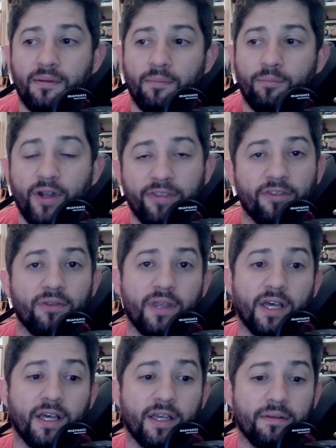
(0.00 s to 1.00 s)
Breath of,
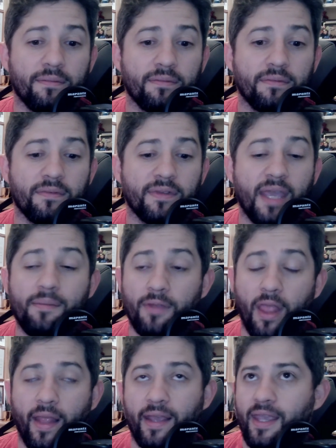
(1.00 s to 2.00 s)
uh, Game,
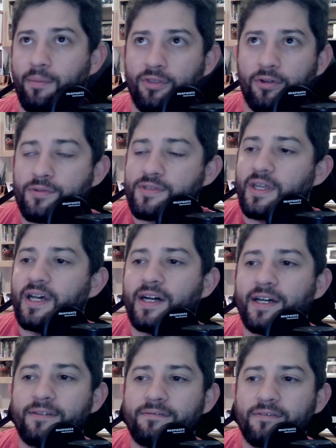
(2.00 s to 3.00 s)
uh, not Game of Thrones,
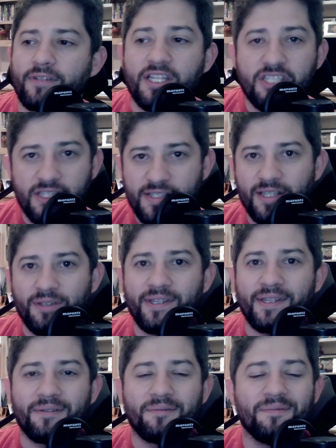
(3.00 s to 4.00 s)
uh, Legend of
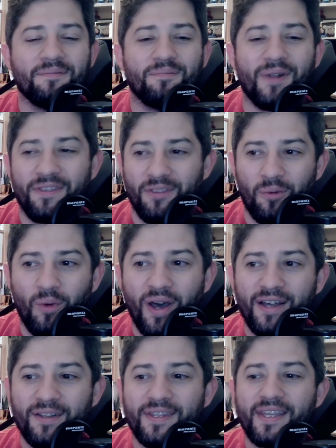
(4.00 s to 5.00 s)
Zelda, Breath of the
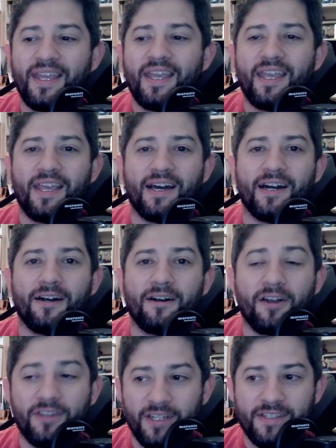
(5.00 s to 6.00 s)
Wild uh,
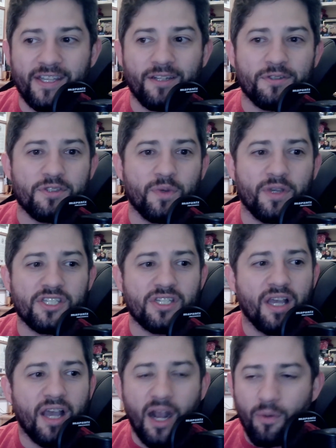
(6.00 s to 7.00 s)
on the Nintendo Switch.
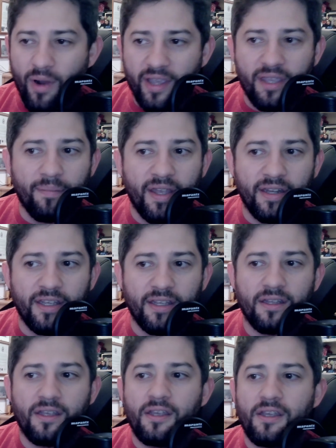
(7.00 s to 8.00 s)
I recommend
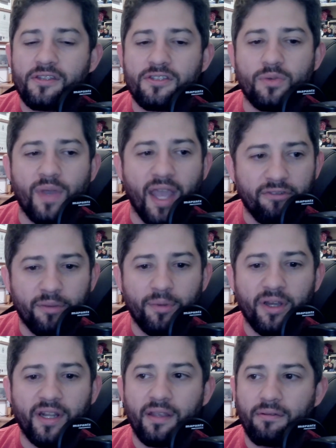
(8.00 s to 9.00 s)
it to
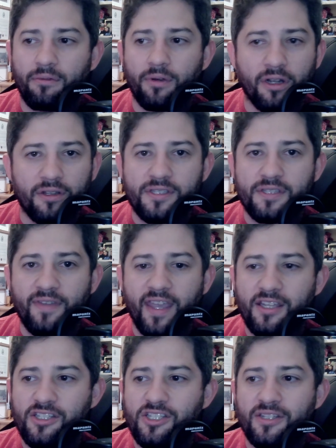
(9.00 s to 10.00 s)
everybody, regardless of
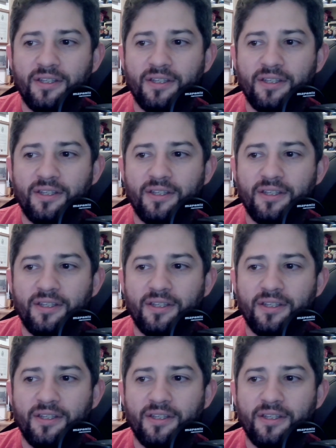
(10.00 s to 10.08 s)
age.